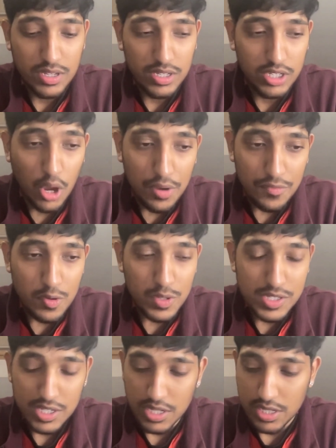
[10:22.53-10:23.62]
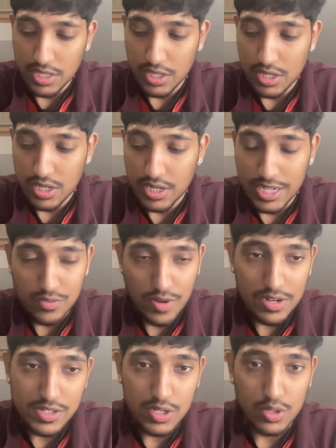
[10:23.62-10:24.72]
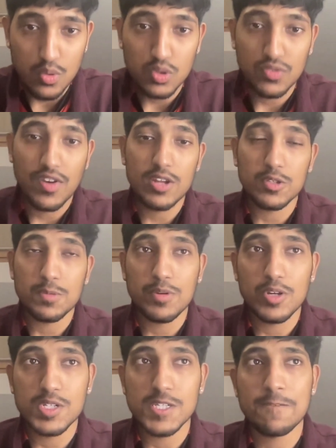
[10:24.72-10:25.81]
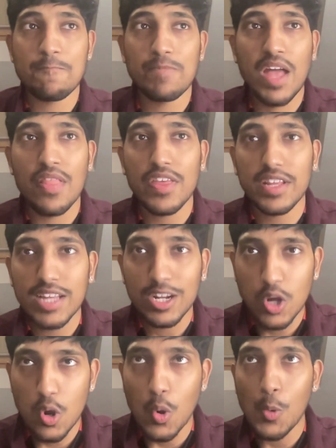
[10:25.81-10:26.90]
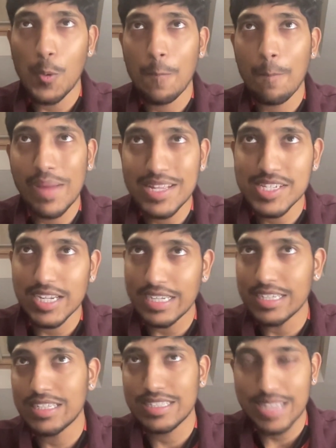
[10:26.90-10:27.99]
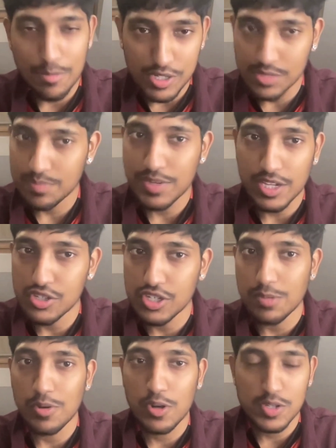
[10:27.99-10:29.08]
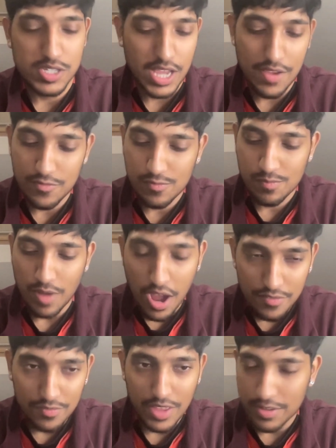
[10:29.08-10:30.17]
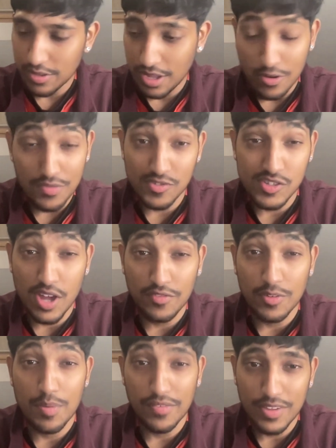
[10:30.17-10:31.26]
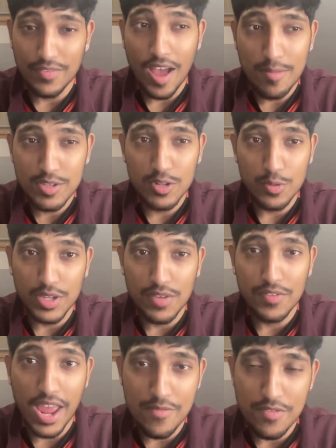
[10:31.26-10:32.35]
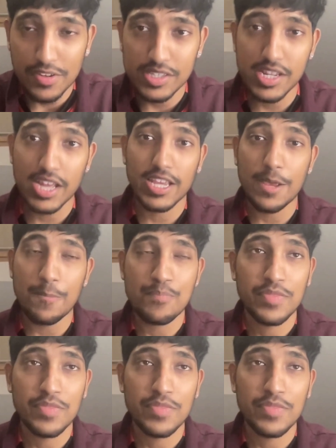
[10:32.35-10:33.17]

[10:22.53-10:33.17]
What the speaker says: going through into the next round, into the quarterfinals, because I think that goal mentally damages PSG because they're not even just huffed and puffed, they've absolutely given everything to that game.